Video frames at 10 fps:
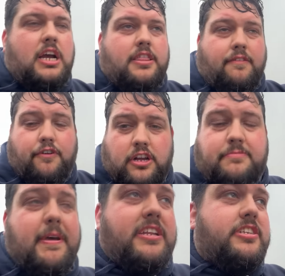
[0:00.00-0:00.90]
the first
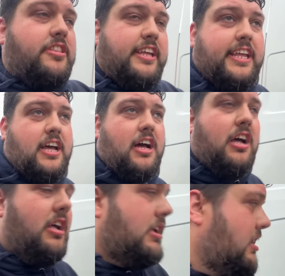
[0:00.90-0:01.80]
bit to the
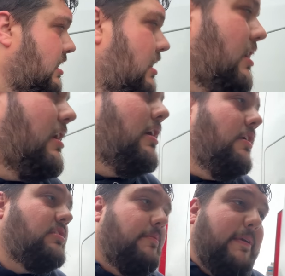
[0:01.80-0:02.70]

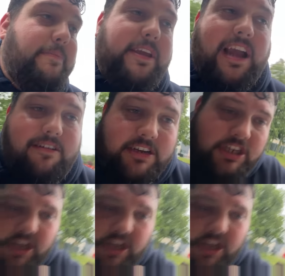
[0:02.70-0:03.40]
BP garage,